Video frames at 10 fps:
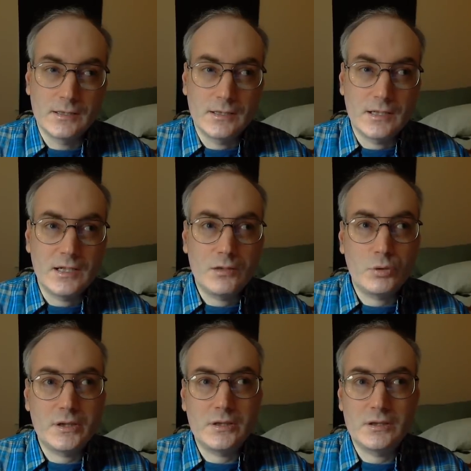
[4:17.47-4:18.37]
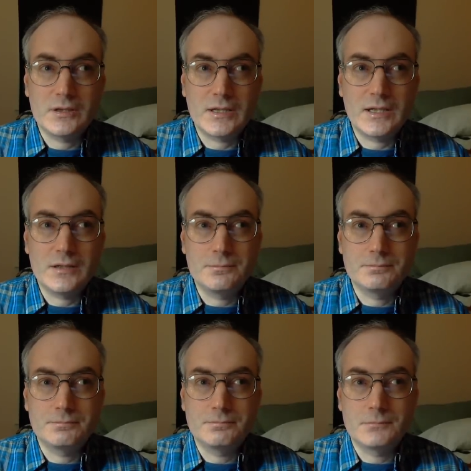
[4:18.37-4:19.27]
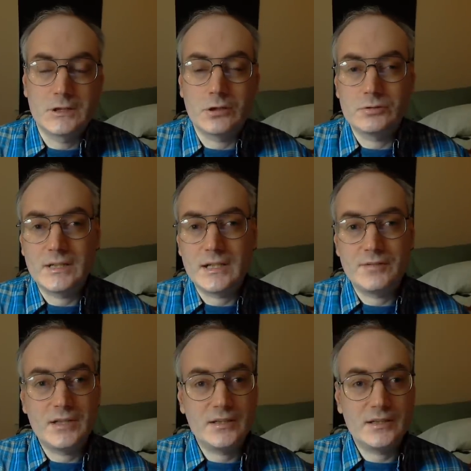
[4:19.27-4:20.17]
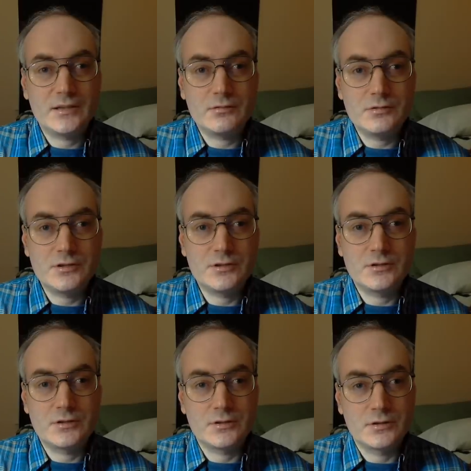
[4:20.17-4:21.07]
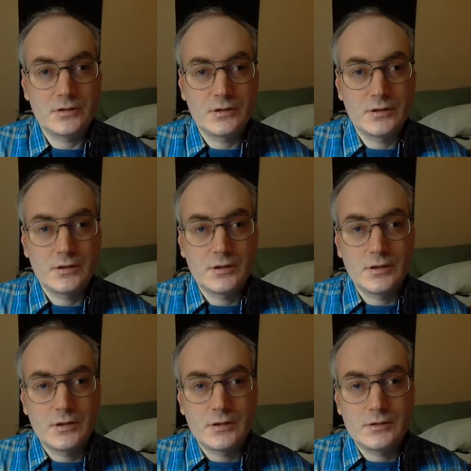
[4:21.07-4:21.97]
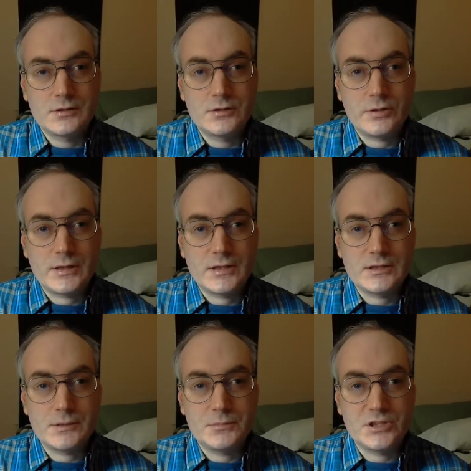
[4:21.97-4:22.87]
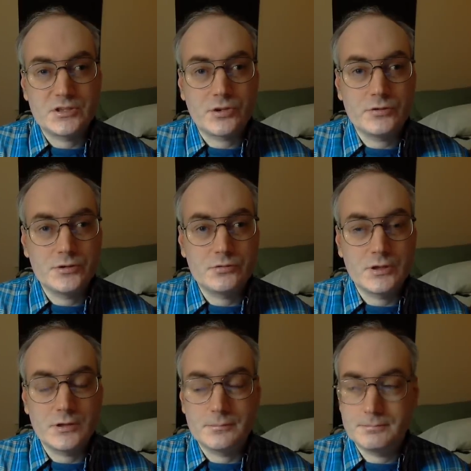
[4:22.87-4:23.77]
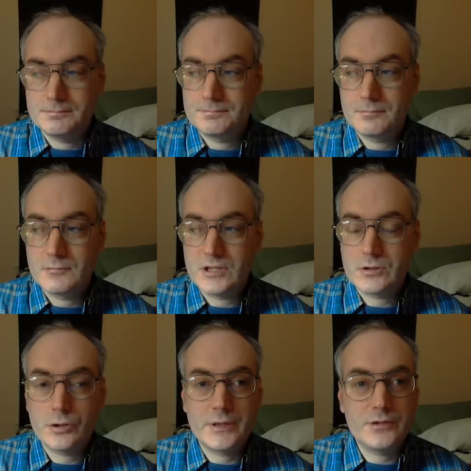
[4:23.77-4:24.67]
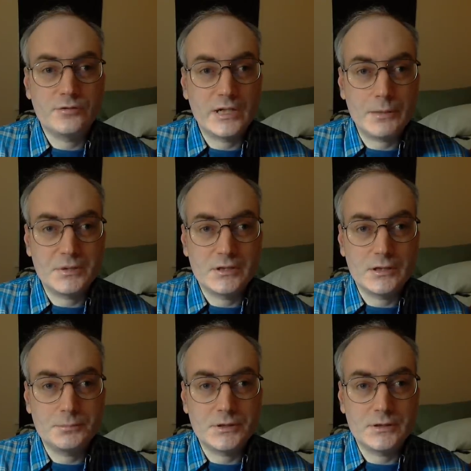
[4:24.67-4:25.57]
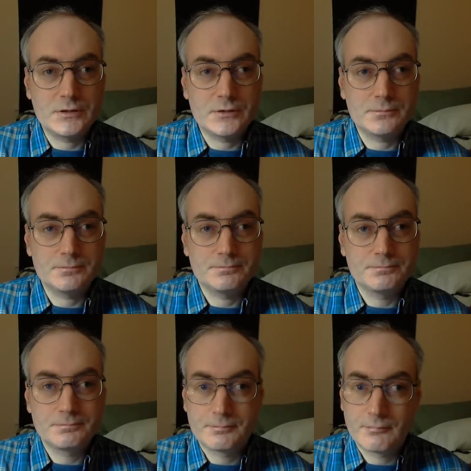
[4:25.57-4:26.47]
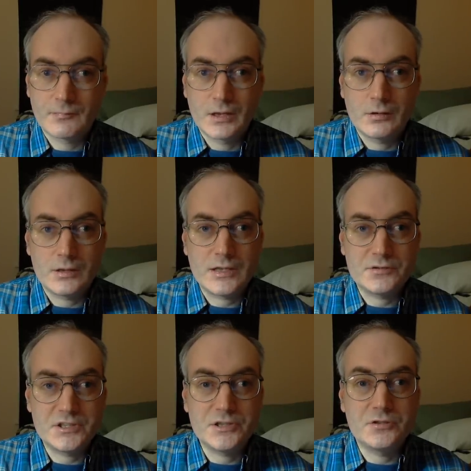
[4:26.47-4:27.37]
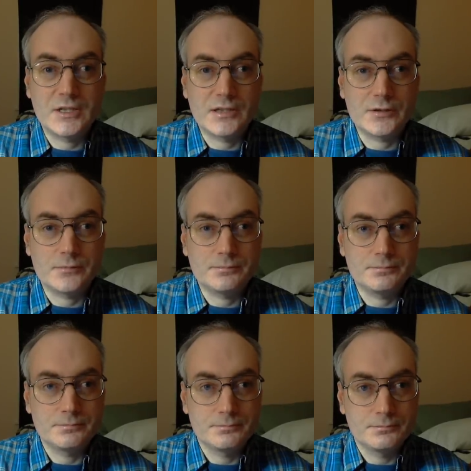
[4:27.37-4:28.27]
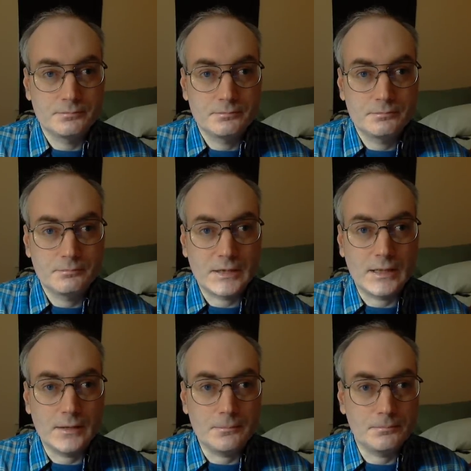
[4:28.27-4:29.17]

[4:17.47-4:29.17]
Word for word: Anyway, I don't have anything else, so I guess I'm just going to, um, i go ahead and wrap it up, and well, I'll see you later. Bye.